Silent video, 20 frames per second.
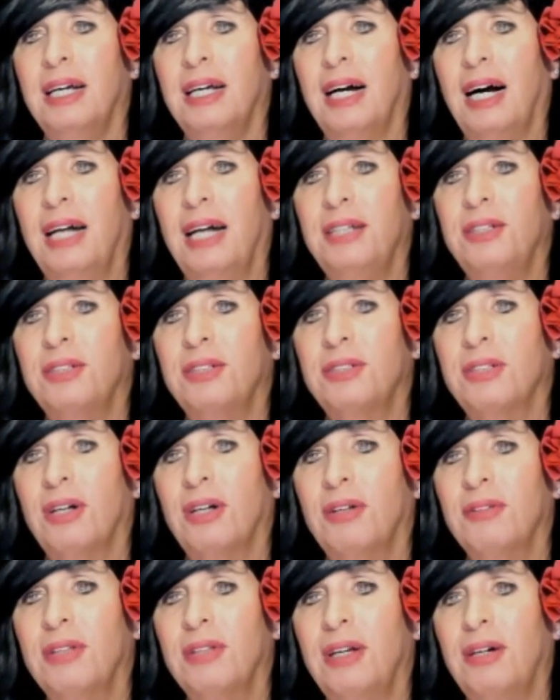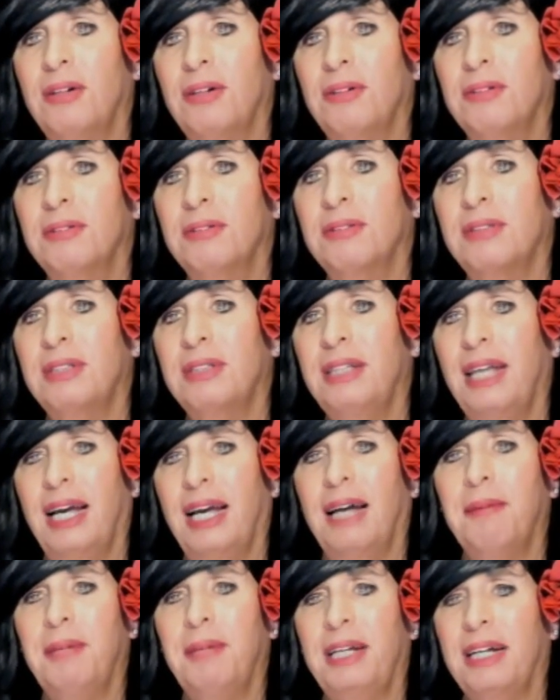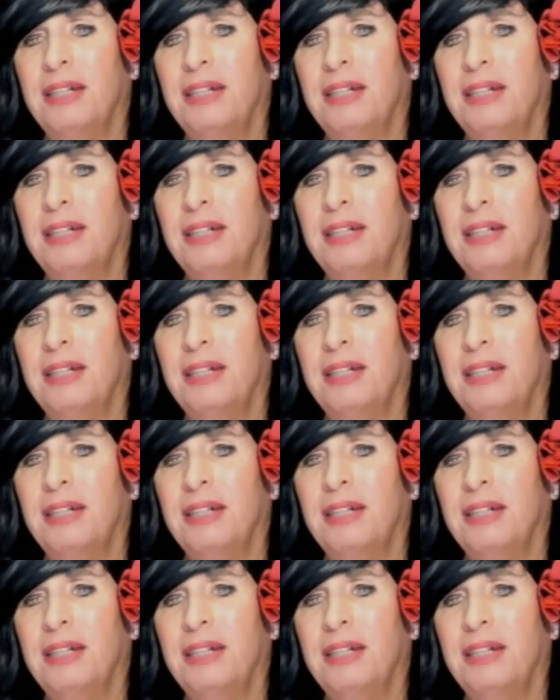I just don't know. Yeah, I mean,